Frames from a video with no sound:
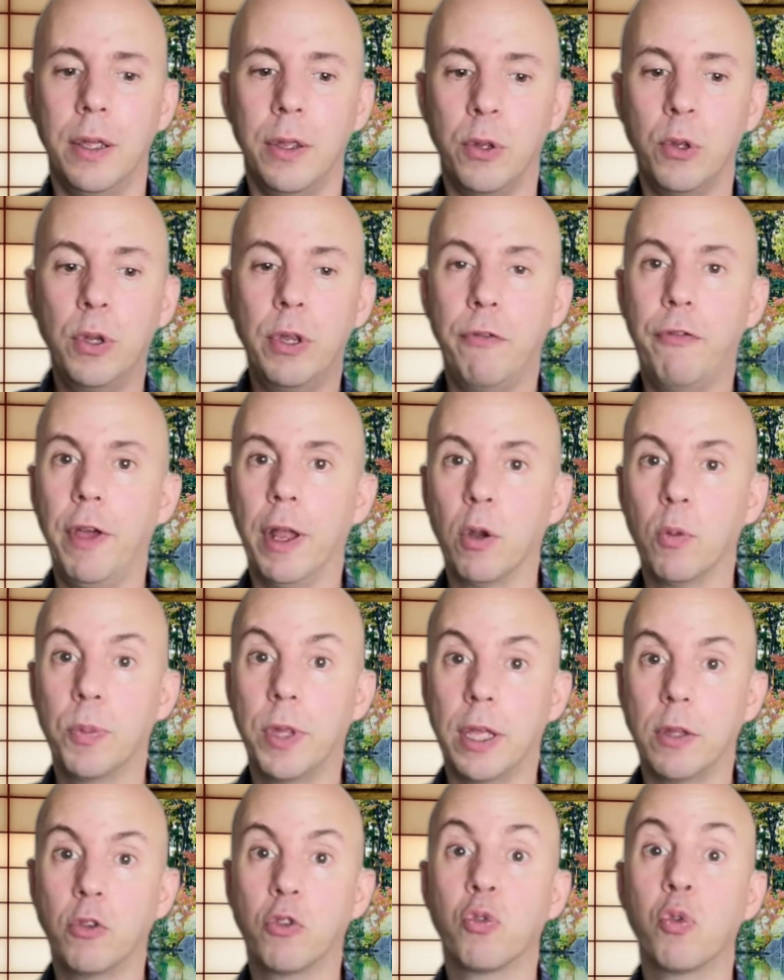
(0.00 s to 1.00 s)
You develop
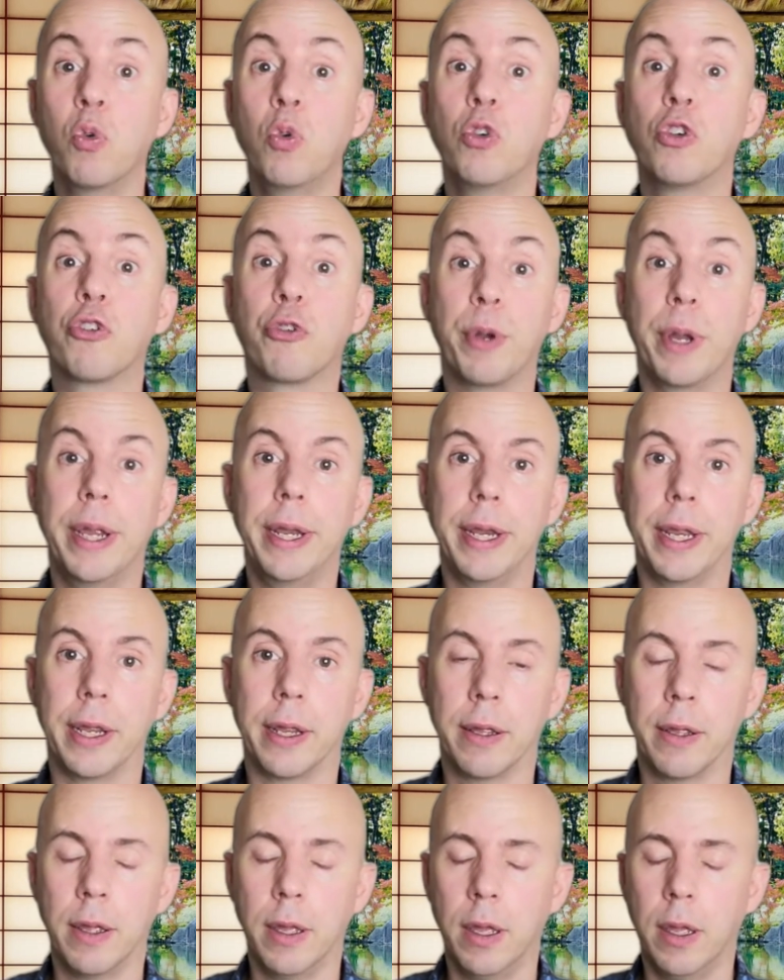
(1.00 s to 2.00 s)
that through training.
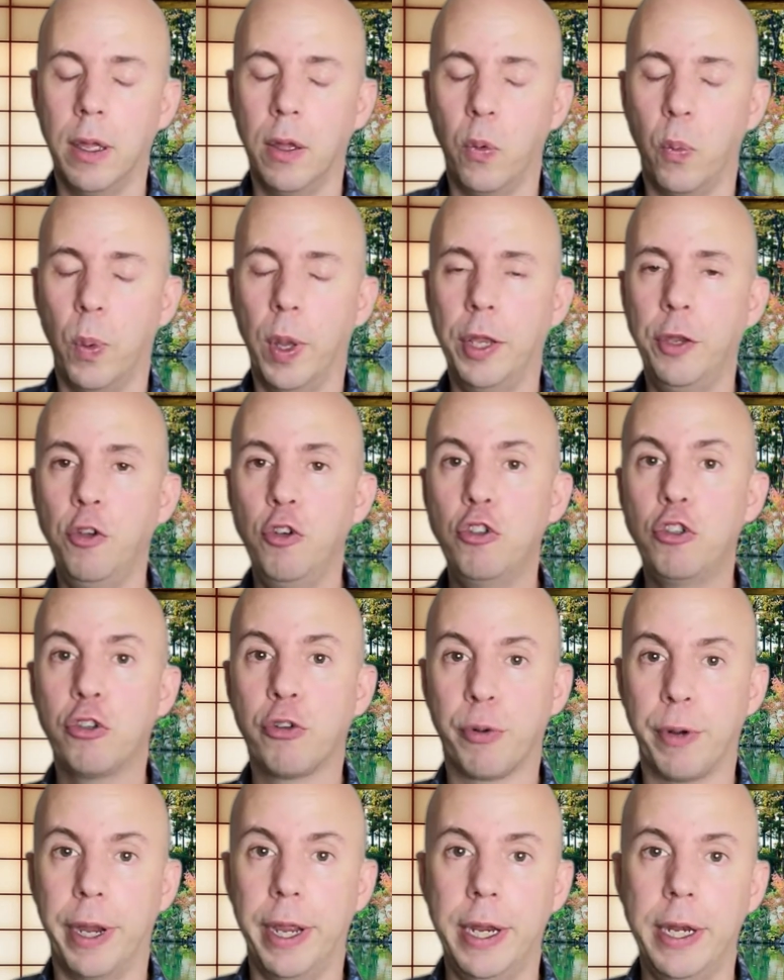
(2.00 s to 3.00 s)
When you
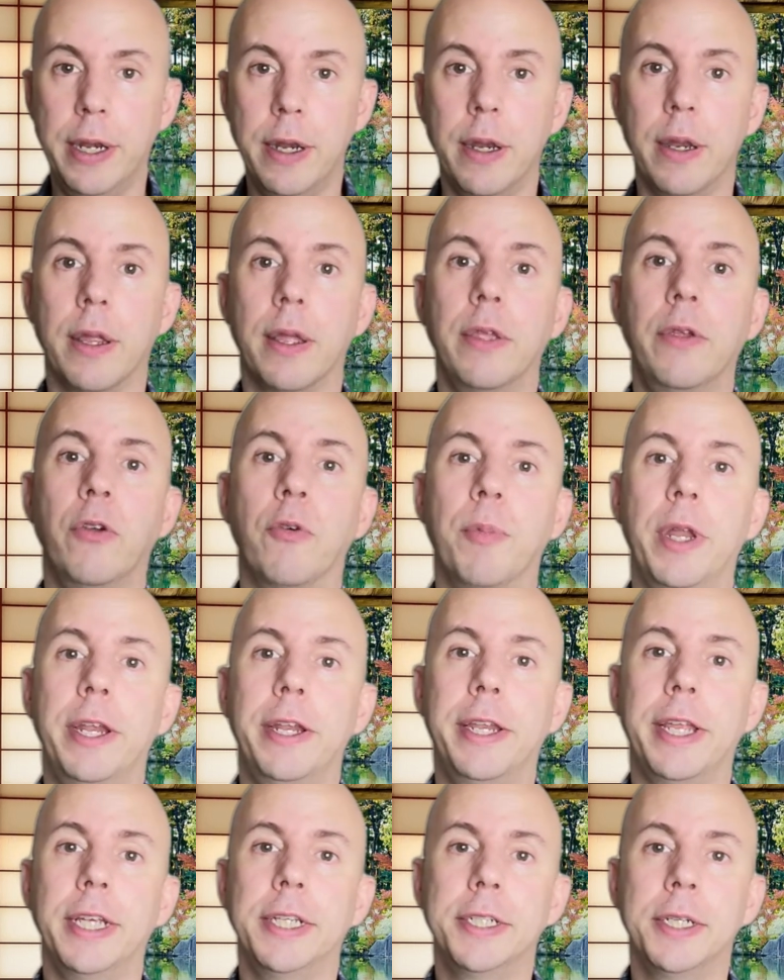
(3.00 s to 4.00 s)
train your
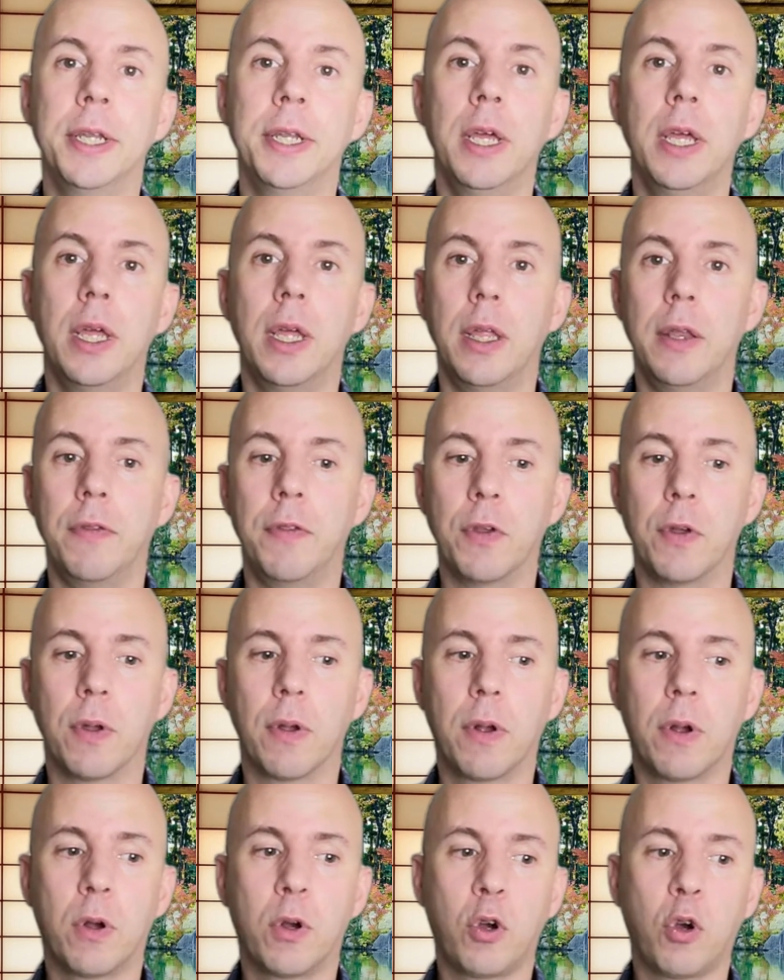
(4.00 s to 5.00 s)
meditation,
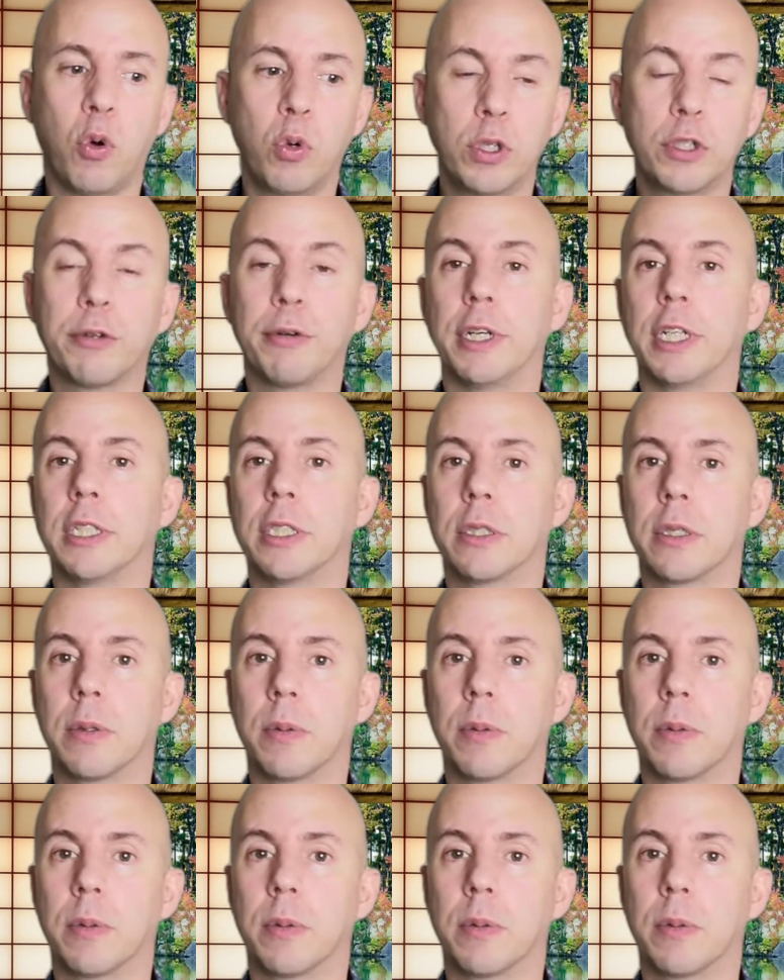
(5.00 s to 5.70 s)
the contrast